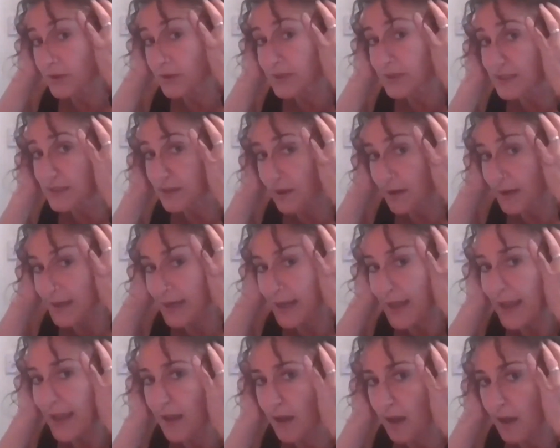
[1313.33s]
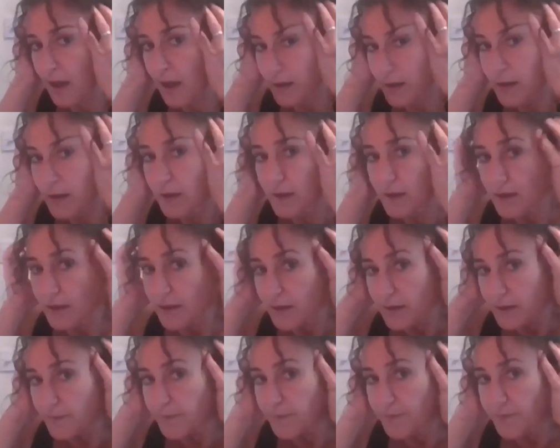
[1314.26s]
this side here.
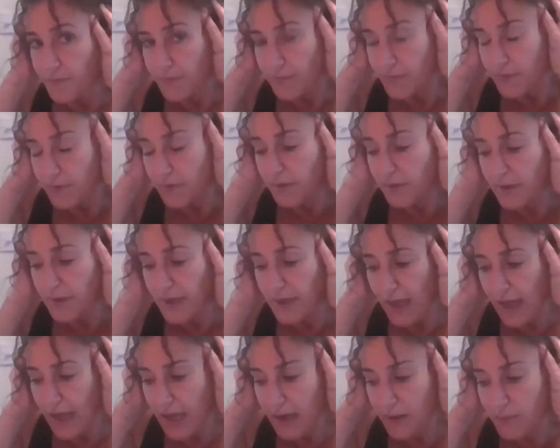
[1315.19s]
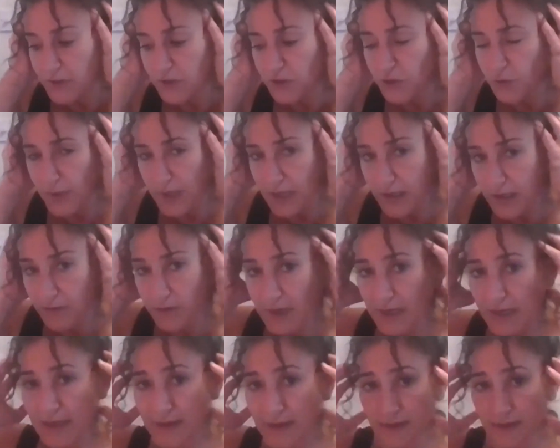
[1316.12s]
Okay, which we can really,